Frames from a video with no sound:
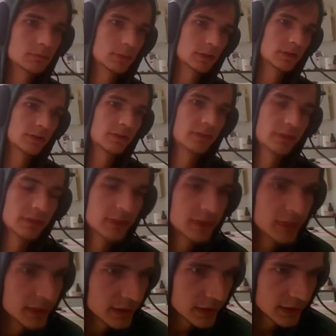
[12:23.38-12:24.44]
but
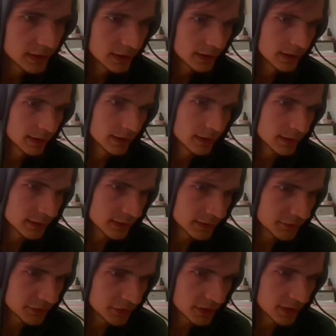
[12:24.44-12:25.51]

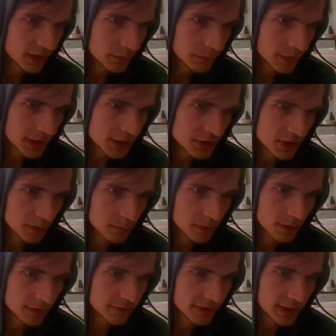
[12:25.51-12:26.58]
if you can imagine, I
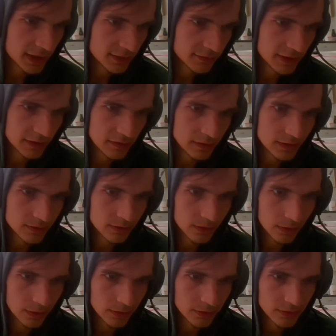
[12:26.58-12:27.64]
bought 5 Tesla
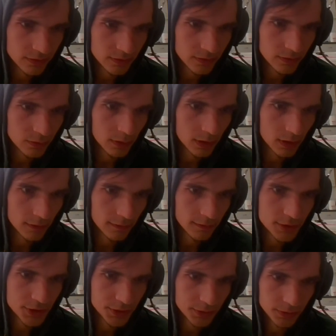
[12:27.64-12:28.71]
stocks the 12th of
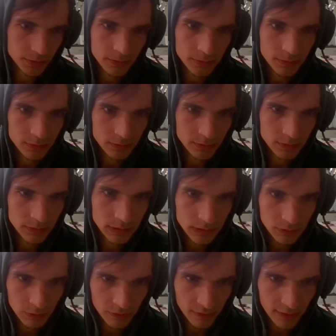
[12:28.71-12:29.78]
June.
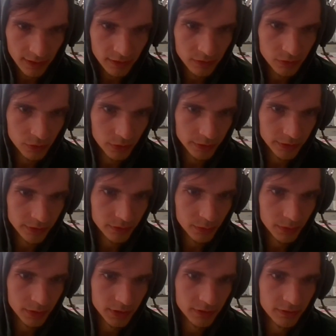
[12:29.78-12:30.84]
It was like
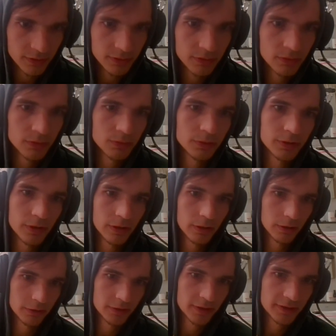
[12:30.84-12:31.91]

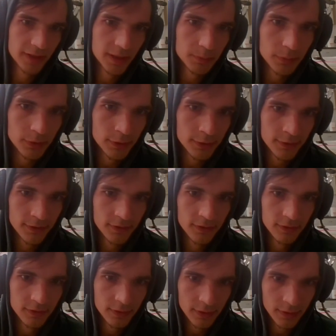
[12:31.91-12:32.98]
$222 at that point.